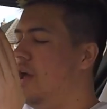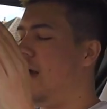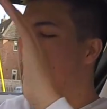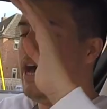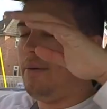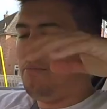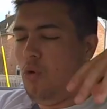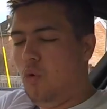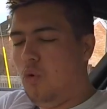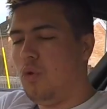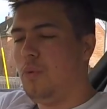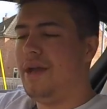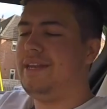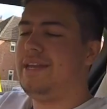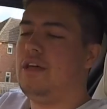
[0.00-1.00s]
all the
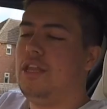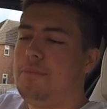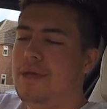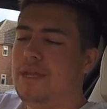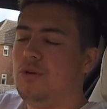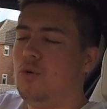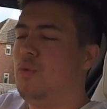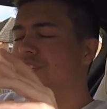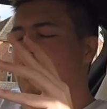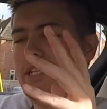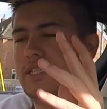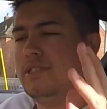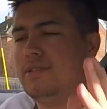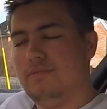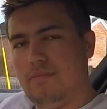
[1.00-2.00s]
way down the middle, which
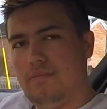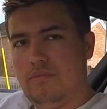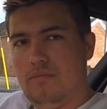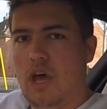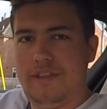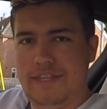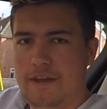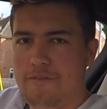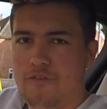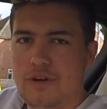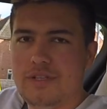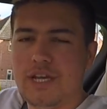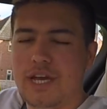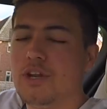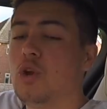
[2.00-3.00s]
is
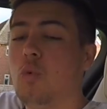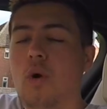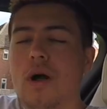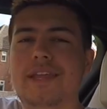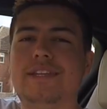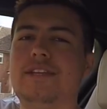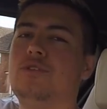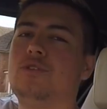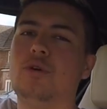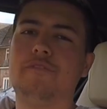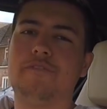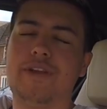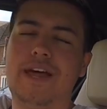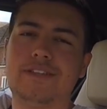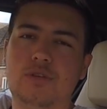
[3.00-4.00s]
different. I don't know why they didn't do it
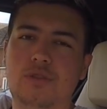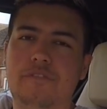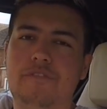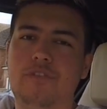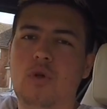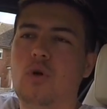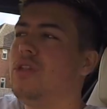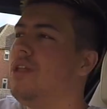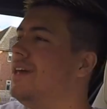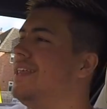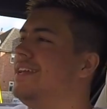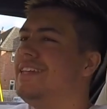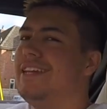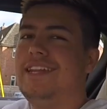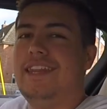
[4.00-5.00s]
flat on the floor like
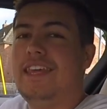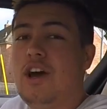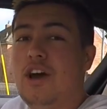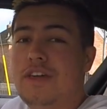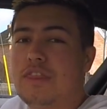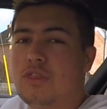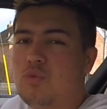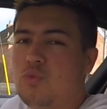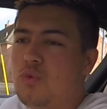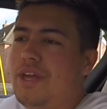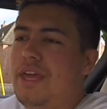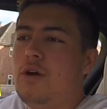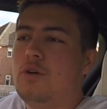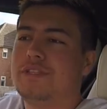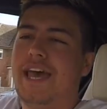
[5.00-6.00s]
they did in the
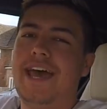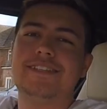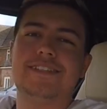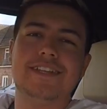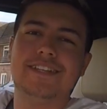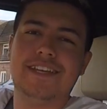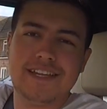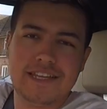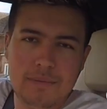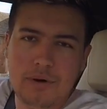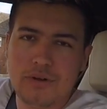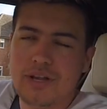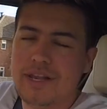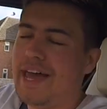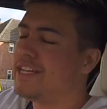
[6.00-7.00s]
i3 or Tesla did in the
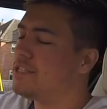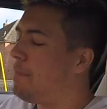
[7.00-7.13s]
Model S,